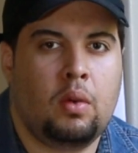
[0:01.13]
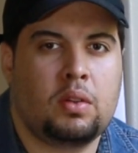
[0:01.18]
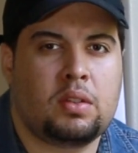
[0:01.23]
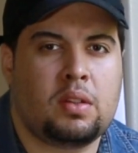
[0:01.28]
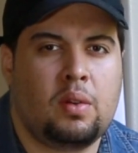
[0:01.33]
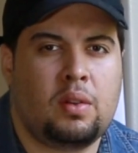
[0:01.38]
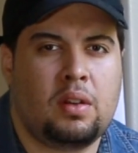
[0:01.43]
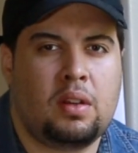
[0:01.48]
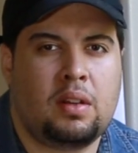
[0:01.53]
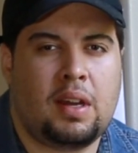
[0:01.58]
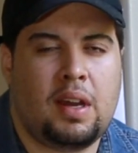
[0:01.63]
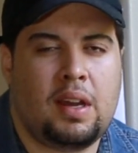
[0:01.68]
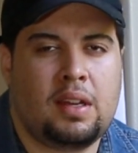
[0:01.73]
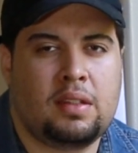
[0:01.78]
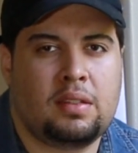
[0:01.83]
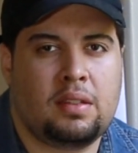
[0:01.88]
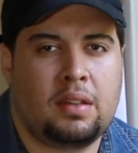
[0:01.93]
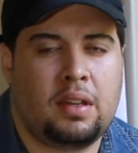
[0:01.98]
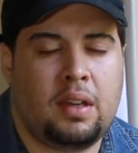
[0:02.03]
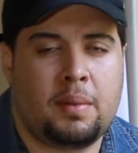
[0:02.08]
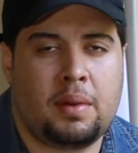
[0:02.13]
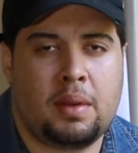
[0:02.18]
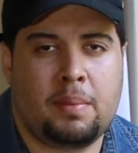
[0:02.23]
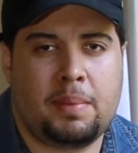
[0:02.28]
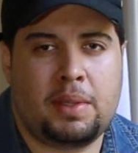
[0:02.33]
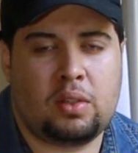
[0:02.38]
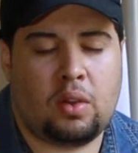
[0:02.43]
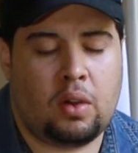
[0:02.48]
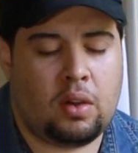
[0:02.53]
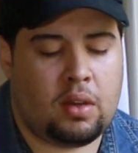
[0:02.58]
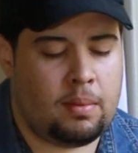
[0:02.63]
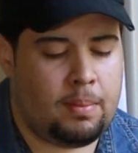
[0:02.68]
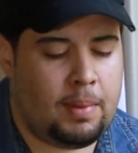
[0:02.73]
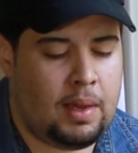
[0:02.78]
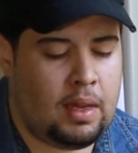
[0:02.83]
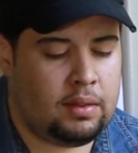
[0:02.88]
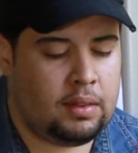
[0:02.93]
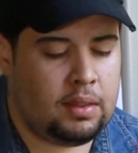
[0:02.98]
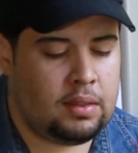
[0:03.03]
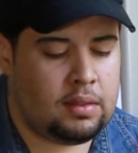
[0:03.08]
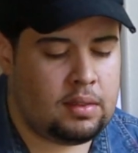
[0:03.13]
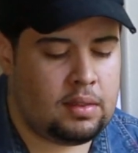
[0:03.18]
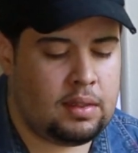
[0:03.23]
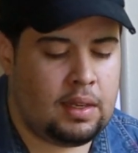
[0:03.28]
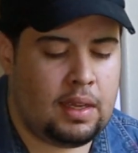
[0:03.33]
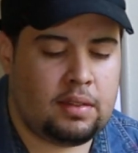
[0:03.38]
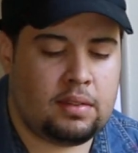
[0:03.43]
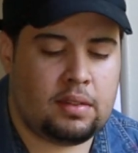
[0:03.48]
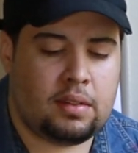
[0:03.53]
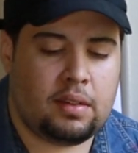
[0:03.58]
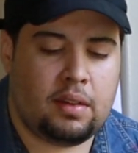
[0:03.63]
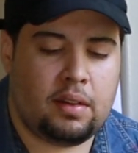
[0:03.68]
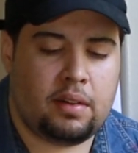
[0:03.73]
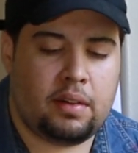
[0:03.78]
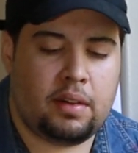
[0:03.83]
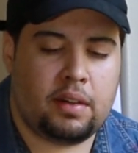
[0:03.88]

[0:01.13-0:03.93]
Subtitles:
What's going on, guys? Today I'm going to be talking about this lens here.